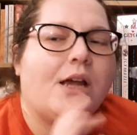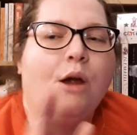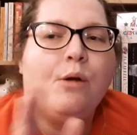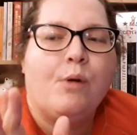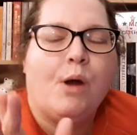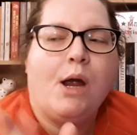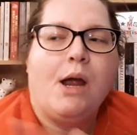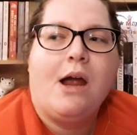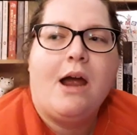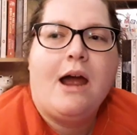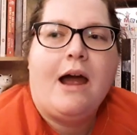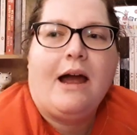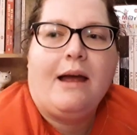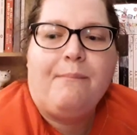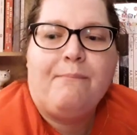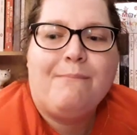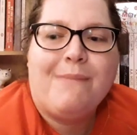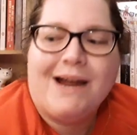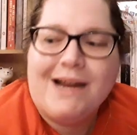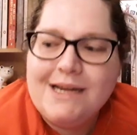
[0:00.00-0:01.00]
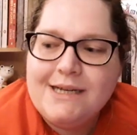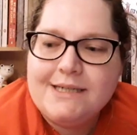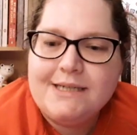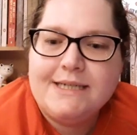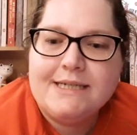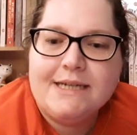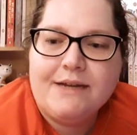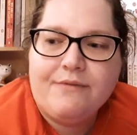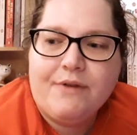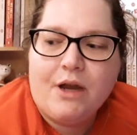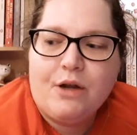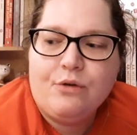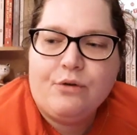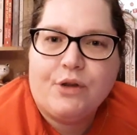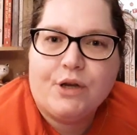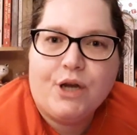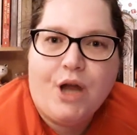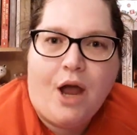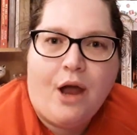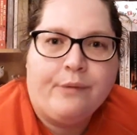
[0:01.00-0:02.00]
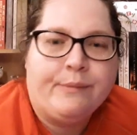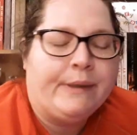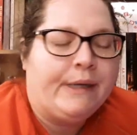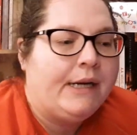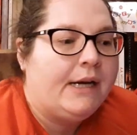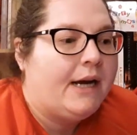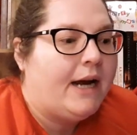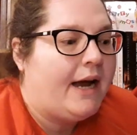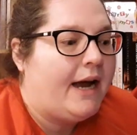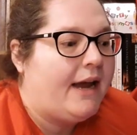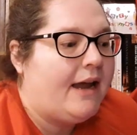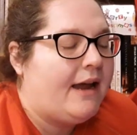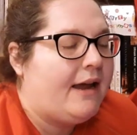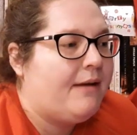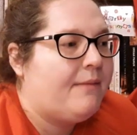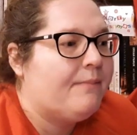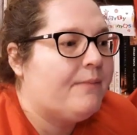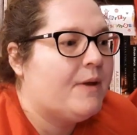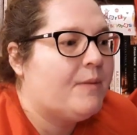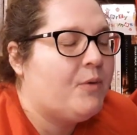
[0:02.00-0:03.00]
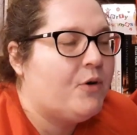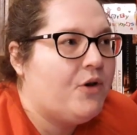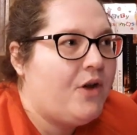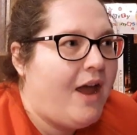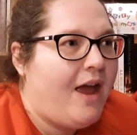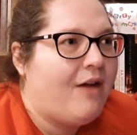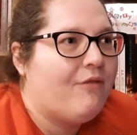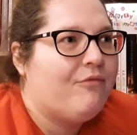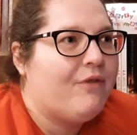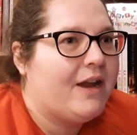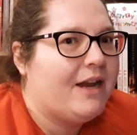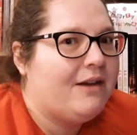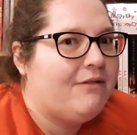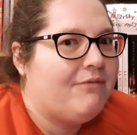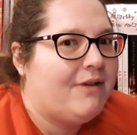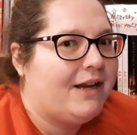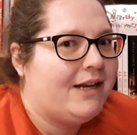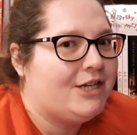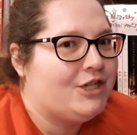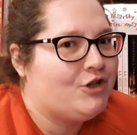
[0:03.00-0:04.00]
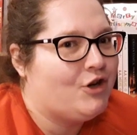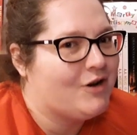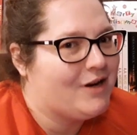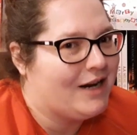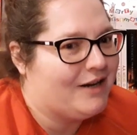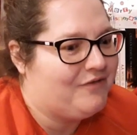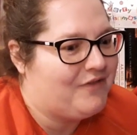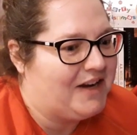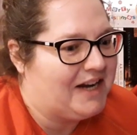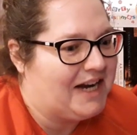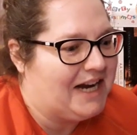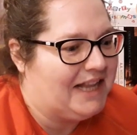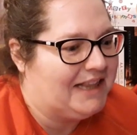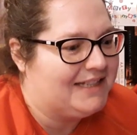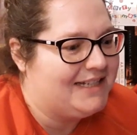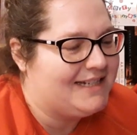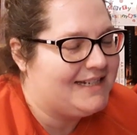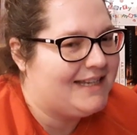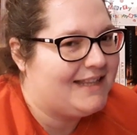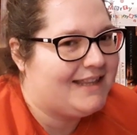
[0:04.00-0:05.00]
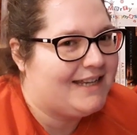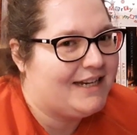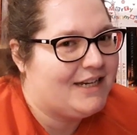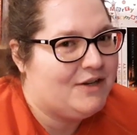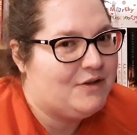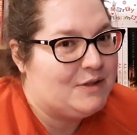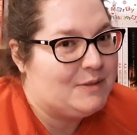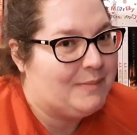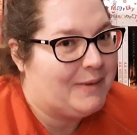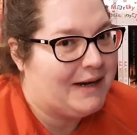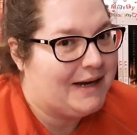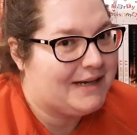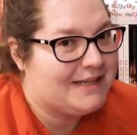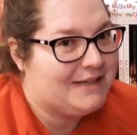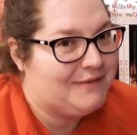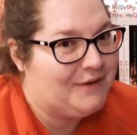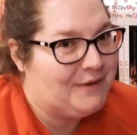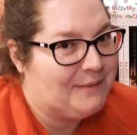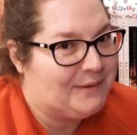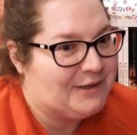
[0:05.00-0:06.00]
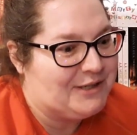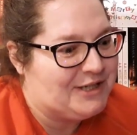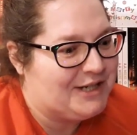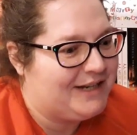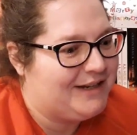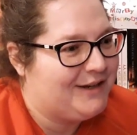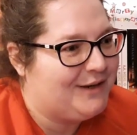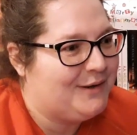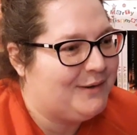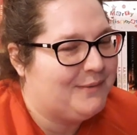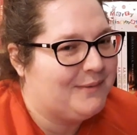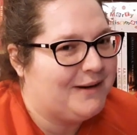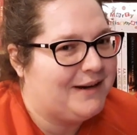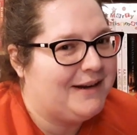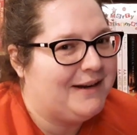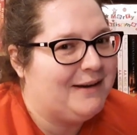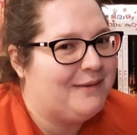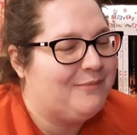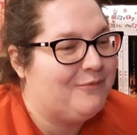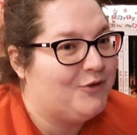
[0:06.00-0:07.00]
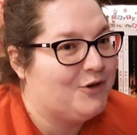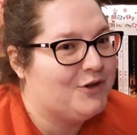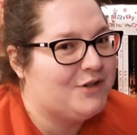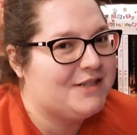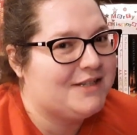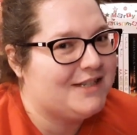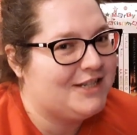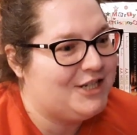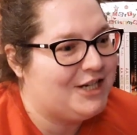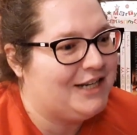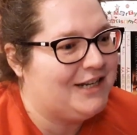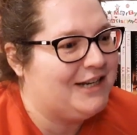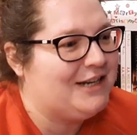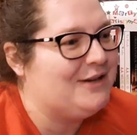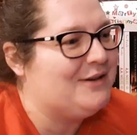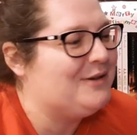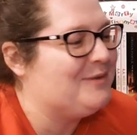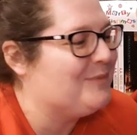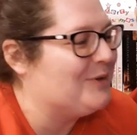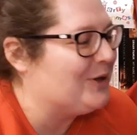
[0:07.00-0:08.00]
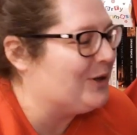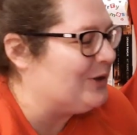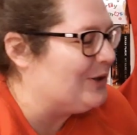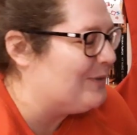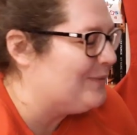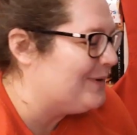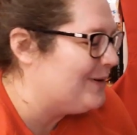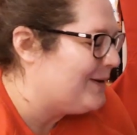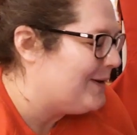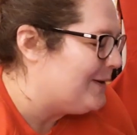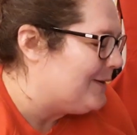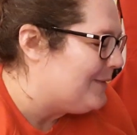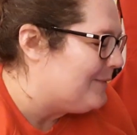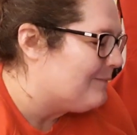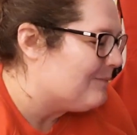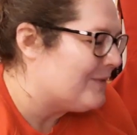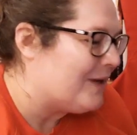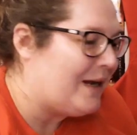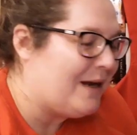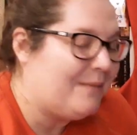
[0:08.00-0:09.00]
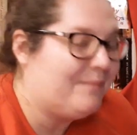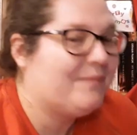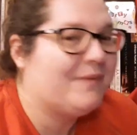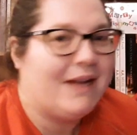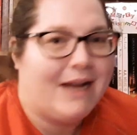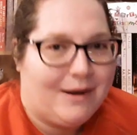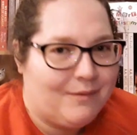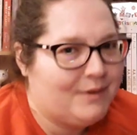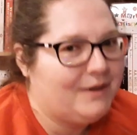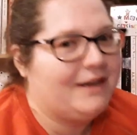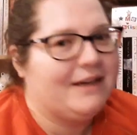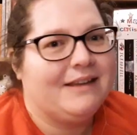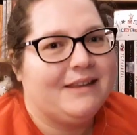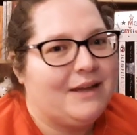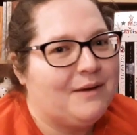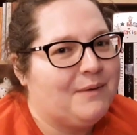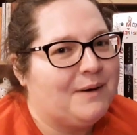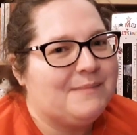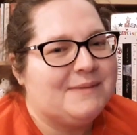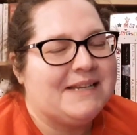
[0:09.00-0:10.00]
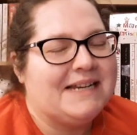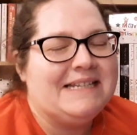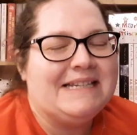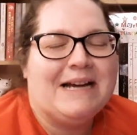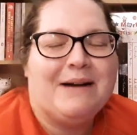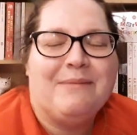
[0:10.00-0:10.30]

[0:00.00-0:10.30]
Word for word: I'm minded to give it another go um but yeah really really strong advent calendar thank you to Pat if you're watching who um runs the Gently Used Book Club um, I will link their website down below